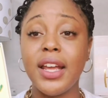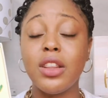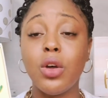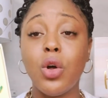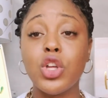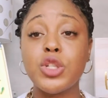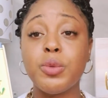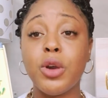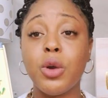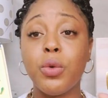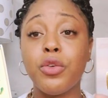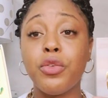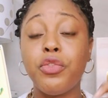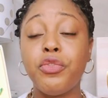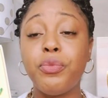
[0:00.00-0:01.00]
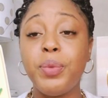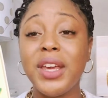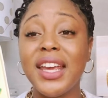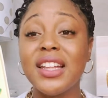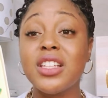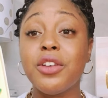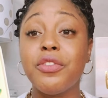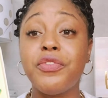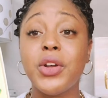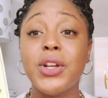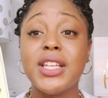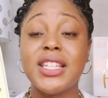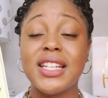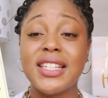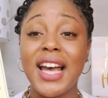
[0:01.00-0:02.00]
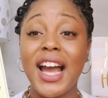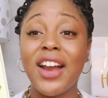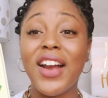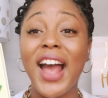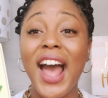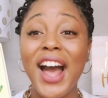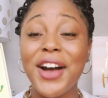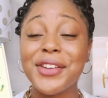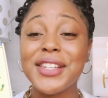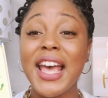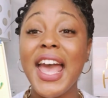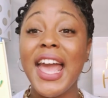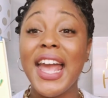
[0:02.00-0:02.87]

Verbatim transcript: and the Holy Spirit would begin to fill his entire house.